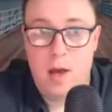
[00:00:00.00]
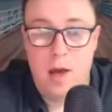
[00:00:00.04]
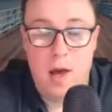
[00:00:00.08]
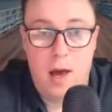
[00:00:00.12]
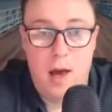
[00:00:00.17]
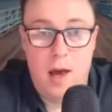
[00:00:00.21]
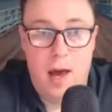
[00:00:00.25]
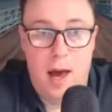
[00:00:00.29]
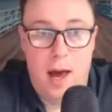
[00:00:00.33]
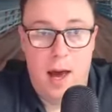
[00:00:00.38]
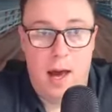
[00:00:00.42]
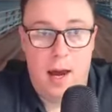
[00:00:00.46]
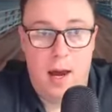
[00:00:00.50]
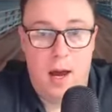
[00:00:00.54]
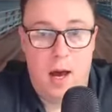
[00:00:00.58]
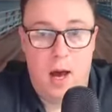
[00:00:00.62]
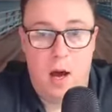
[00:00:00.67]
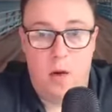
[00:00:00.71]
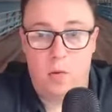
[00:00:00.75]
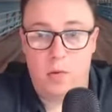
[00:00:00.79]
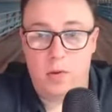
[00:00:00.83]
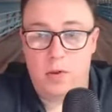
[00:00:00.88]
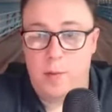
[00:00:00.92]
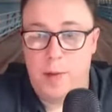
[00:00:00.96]
And we'll
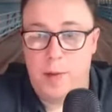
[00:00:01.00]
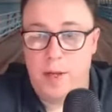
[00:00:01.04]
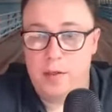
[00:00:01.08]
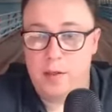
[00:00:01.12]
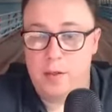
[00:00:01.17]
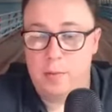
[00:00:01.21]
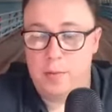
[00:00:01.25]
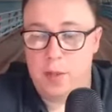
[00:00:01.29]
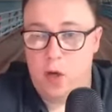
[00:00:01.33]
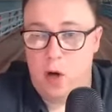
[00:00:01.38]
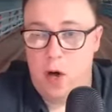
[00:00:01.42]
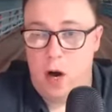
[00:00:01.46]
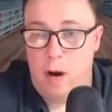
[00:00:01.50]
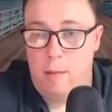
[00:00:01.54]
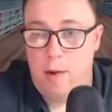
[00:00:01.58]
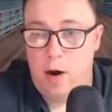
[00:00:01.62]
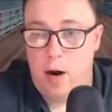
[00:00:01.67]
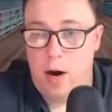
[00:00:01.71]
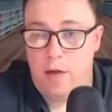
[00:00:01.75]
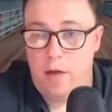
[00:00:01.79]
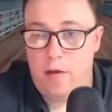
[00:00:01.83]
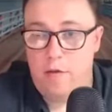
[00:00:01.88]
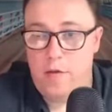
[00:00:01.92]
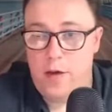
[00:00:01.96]
spend some time on
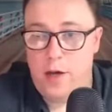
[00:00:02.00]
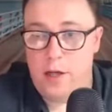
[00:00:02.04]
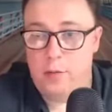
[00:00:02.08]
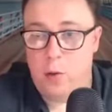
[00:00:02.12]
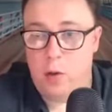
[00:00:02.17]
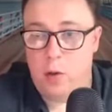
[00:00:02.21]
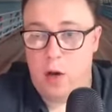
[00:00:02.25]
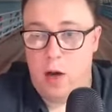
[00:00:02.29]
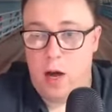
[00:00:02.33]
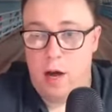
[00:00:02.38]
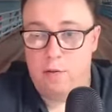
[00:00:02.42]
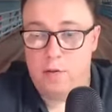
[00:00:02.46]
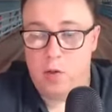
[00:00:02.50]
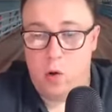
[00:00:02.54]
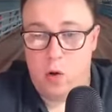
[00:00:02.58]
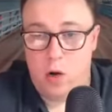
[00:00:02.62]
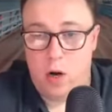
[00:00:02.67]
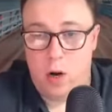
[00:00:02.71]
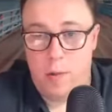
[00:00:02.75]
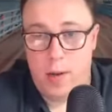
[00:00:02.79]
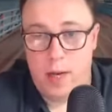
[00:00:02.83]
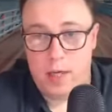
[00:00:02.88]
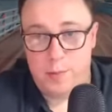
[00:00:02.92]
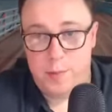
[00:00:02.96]
another Facebook Live talking
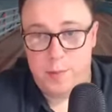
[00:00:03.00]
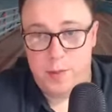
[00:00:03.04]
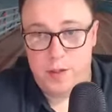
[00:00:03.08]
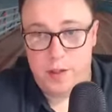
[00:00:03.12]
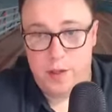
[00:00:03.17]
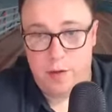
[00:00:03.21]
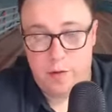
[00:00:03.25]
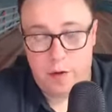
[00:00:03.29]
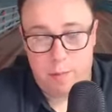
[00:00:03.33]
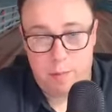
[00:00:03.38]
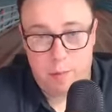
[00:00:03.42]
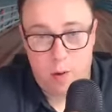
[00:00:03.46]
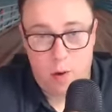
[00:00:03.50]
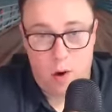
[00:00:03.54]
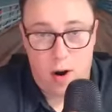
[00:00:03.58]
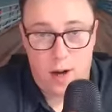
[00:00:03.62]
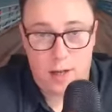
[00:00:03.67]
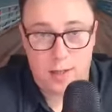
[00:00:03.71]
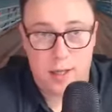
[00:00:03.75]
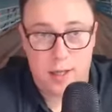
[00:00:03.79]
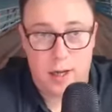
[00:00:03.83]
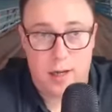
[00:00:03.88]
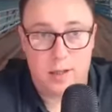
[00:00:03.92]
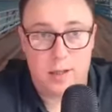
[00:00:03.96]
about specific
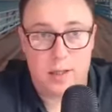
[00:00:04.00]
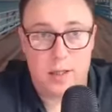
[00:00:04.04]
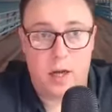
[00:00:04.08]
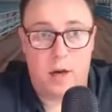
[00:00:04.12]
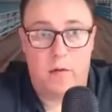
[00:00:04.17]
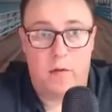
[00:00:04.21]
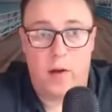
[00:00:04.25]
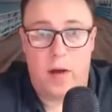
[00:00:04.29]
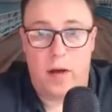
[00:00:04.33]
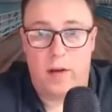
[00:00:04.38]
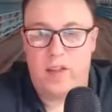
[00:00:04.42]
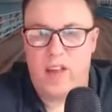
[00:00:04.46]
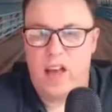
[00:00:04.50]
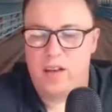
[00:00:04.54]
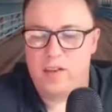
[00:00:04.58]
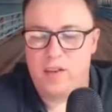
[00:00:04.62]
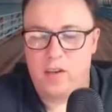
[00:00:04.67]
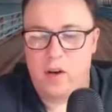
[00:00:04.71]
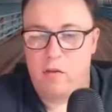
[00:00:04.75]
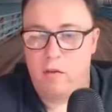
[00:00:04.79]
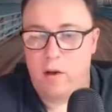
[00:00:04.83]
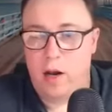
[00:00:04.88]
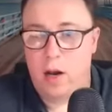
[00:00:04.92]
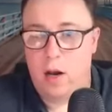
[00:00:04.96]
pricing and stuff like that. It's not
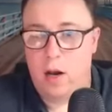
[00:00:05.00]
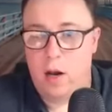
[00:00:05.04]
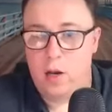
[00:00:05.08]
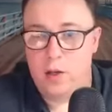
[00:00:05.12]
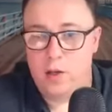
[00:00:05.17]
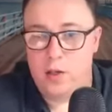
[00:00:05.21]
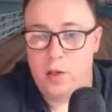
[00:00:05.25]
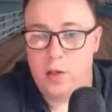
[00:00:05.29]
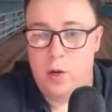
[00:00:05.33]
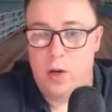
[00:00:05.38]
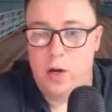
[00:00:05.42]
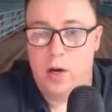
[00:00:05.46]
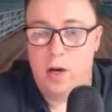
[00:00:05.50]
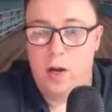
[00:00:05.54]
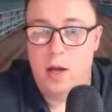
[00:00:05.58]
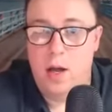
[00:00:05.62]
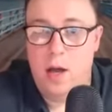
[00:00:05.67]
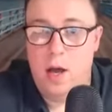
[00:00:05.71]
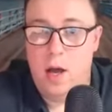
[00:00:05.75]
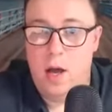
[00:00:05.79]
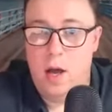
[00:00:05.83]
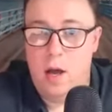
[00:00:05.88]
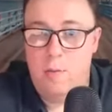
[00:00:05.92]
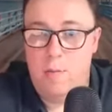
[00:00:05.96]
really a lot to it,
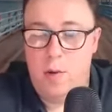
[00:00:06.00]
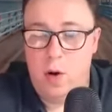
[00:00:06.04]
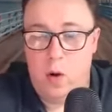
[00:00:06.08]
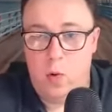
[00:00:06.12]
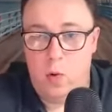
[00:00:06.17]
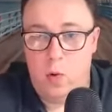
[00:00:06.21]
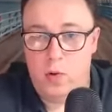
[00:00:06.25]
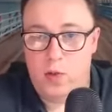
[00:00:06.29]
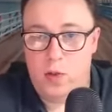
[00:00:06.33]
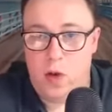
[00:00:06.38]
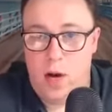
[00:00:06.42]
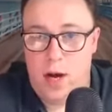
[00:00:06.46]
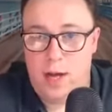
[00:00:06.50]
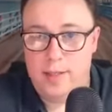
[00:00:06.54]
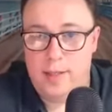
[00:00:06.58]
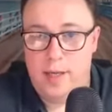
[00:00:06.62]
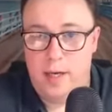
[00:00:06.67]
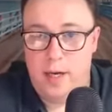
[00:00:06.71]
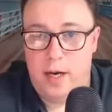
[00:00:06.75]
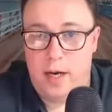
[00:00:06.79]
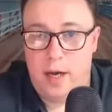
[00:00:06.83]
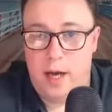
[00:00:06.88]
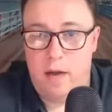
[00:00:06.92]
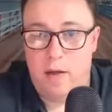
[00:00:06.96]
but it all ties in
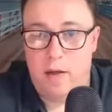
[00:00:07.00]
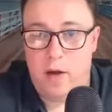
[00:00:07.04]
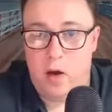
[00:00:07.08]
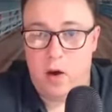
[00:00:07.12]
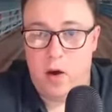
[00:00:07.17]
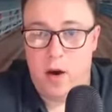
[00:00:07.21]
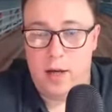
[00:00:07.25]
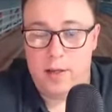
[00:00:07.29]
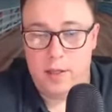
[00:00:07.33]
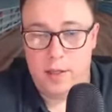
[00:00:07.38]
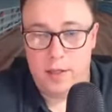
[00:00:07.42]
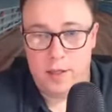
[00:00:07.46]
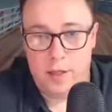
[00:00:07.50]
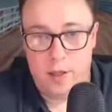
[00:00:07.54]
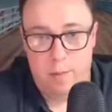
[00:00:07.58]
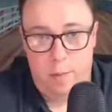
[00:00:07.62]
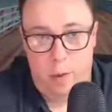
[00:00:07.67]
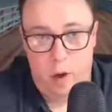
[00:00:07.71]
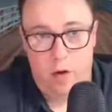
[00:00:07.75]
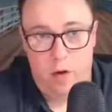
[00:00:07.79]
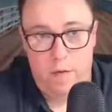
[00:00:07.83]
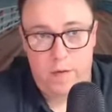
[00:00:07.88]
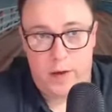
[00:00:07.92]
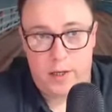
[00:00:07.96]
together, guys. It's the
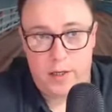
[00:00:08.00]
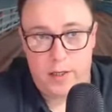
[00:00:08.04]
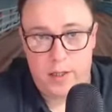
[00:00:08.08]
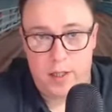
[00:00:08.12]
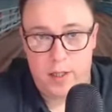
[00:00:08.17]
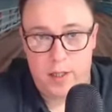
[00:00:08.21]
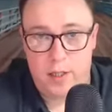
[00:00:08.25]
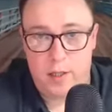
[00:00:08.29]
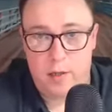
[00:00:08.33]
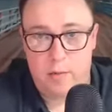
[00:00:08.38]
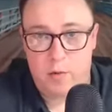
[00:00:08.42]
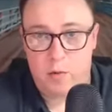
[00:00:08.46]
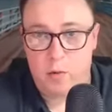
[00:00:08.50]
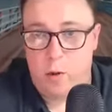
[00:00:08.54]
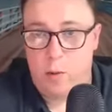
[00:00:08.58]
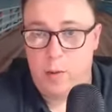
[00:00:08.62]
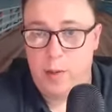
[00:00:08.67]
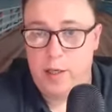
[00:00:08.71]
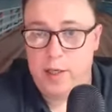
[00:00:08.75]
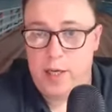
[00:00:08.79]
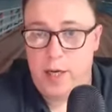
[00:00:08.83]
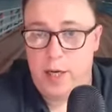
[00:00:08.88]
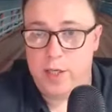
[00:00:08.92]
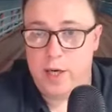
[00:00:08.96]
perfect systems. What we
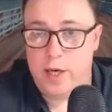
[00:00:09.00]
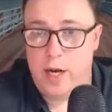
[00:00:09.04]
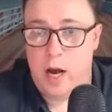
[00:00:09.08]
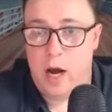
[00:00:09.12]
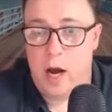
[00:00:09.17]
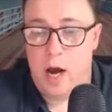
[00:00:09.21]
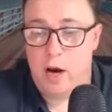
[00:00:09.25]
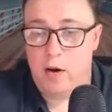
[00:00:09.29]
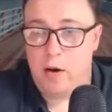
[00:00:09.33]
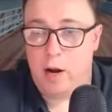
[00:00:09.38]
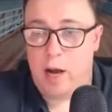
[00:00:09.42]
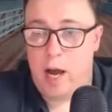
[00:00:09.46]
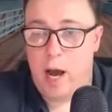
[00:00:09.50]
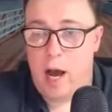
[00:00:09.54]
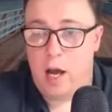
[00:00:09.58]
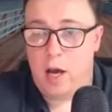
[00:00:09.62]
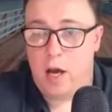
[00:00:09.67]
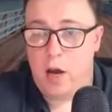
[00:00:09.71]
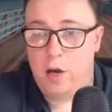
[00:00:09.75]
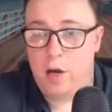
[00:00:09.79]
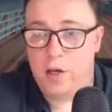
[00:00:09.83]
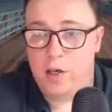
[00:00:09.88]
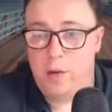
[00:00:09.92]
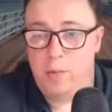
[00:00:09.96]
teach in our 100K
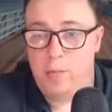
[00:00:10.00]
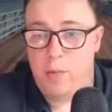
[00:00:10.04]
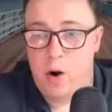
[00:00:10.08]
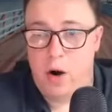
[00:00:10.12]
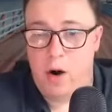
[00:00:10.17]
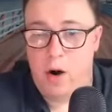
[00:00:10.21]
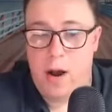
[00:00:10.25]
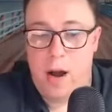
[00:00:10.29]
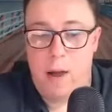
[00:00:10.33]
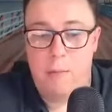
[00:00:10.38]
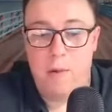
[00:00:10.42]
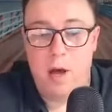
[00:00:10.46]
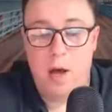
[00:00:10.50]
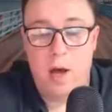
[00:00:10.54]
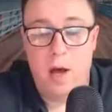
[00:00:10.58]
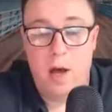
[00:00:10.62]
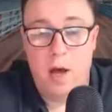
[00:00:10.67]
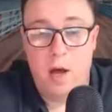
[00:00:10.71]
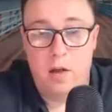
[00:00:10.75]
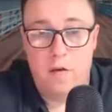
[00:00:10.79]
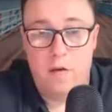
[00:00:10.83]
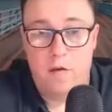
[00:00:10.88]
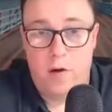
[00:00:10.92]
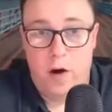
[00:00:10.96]
coaching program,
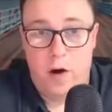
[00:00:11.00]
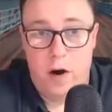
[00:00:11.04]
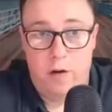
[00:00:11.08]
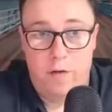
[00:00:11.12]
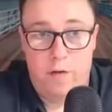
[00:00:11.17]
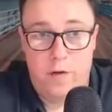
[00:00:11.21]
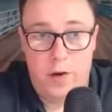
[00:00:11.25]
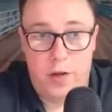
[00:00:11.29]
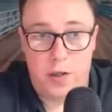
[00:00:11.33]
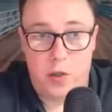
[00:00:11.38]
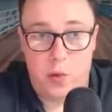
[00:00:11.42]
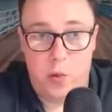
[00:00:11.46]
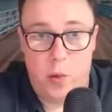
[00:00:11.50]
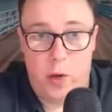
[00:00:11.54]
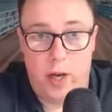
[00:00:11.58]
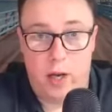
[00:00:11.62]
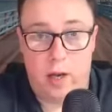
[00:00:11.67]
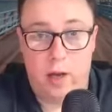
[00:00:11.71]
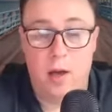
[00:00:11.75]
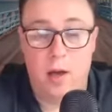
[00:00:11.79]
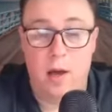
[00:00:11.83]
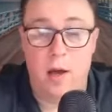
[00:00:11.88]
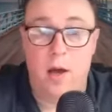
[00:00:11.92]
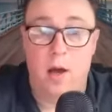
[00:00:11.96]
the very first week.
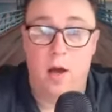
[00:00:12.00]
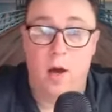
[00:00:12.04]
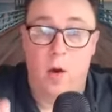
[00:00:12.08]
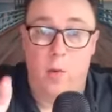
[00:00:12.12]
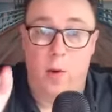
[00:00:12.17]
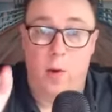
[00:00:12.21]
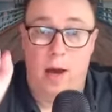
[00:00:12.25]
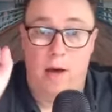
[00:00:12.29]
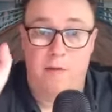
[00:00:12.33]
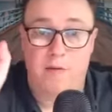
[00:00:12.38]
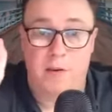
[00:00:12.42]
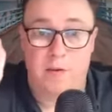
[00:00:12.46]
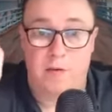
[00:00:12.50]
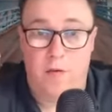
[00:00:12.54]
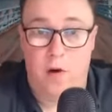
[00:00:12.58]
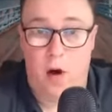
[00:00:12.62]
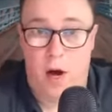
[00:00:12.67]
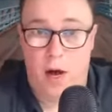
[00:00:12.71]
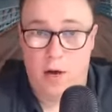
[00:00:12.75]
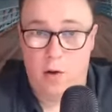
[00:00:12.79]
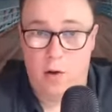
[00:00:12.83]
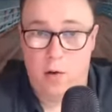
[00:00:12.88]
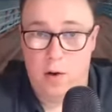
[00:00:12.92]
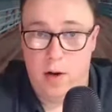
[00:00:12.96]
We have to find
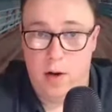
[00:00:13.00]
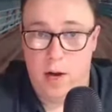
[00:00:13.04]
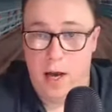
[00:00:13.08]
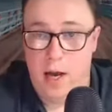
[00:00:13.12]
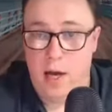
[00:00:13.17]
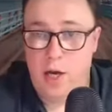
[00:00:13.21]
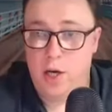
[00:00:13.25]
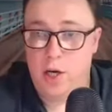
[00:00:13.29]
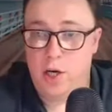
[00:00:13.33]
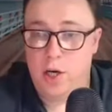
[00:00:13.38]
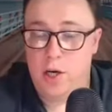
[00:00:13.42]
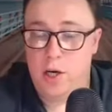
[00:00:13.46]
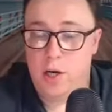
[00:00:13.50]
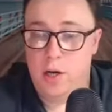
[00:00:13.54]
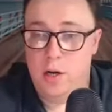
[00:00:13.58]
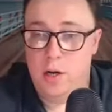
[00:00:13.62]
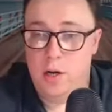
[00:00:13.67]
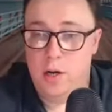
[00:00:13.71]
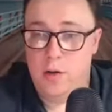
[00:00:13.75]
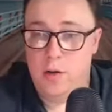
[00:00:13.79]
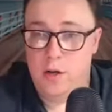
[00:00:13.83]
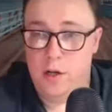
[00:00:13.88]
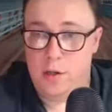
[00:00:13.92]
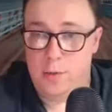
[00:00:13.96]
your niche
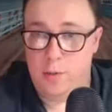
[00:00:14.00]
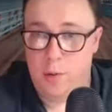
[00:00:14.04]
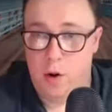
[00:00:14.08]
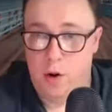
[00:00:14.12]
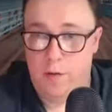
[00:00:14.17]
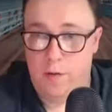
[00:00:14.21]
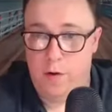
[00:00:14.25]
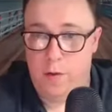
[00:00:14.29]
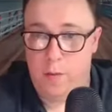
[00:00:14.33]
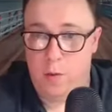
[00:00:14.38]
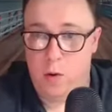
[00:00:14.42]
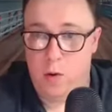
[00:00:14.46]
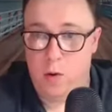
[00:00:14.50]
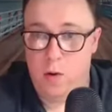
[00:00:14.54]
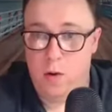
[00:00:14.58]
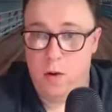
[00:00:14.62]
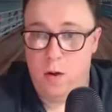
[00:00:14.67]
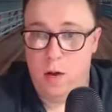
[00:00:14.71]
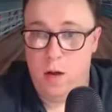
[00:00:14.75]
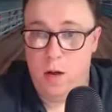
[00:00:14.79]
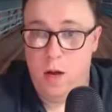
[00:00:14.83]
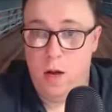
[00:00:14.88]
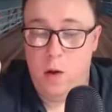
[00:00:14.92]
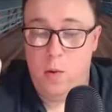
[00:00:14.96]
that's profitable.
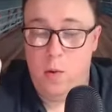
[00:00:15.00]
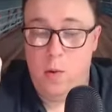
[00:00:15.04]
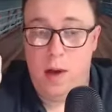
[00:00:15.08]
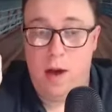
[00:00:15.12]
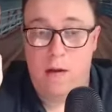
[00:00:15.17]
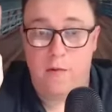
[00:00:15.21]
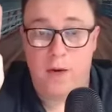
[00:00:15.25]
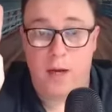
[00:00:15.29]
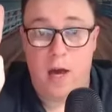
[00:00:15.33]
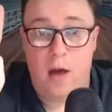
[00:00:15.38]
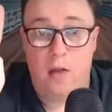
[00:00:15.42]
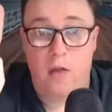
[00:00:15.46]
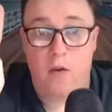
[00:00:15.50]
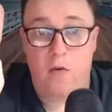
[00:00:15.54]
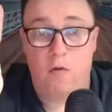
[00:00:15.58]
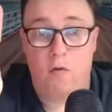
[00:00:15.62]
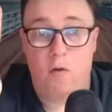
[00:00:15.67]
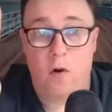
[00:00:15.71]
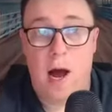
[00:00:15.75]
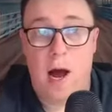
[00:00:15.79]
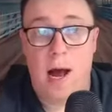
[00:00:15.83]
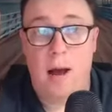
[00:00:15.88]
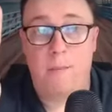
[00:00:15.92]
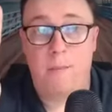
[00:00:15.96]
We have to get the
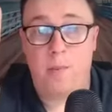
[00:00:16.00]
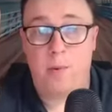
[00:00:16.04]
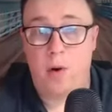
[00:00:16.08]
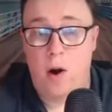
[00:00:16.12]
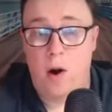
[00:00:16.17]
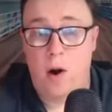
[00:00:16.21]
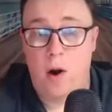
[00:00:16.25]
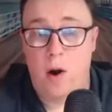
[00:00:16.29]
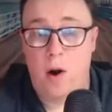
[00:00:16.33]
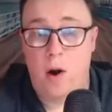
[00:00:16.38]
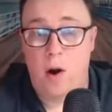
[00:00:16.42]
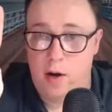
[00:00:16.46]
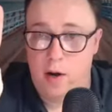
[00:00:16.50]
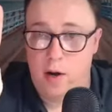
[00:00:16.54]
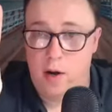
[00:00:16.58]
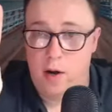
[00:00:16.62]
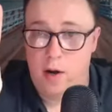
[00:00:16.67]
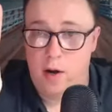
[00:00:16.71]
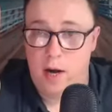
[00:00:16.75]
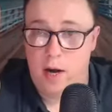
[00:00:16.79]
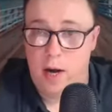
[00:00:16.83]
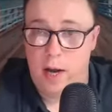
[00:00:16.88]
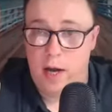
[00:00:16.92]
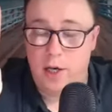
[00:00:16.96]
right price that your
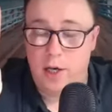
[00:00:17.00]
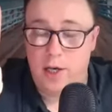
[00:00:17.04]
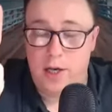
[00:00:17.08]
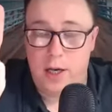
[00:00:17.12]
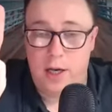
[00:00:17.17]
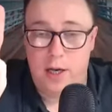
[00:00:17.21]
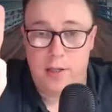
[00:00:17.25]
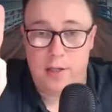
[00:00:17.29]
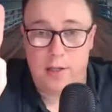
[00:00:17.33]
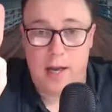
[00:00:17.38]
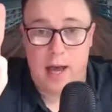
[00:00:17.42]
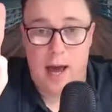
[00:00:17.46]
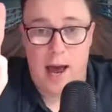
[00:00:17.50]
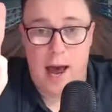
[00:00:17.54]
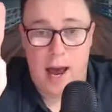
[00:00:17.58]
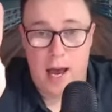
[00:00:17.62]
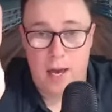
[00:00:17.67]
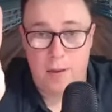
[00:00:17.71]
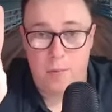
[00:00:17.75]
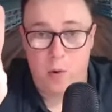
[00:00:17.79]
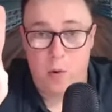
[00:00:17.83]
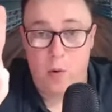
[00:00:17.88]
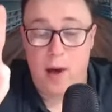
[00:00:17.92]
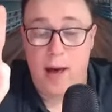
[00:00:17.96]
niche is
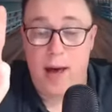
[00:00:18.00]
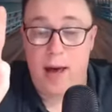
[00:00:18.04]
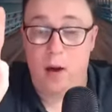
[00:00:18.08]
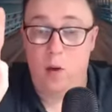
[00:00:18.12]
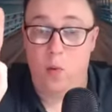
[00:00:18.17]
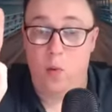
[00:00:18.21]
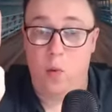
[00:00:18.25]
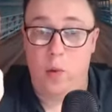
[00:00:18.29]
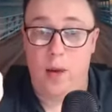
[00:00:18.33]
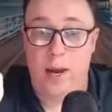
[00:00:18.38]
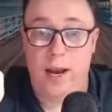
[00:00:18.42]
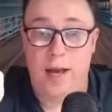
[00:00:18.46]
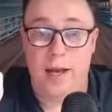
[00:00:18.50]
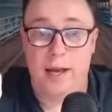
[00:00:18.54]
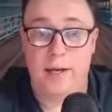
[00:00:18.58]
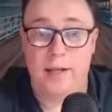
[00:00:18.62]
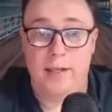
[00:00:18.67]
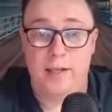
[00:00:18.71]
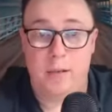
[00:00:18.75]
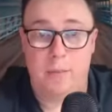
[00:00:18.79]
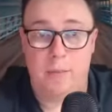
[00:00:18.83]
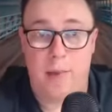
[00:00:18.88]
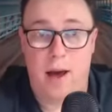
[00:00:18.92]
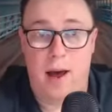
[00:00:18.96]
able and willing to
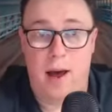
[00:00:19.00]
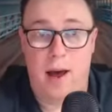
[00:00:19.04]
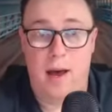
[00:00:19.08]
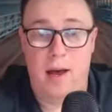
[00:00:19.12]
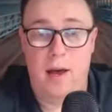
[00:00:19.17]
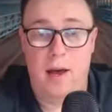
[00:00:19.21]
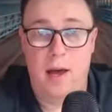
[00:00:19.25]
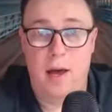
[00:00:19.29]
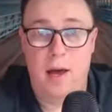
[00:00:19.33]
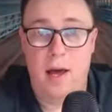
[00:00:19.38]
pay.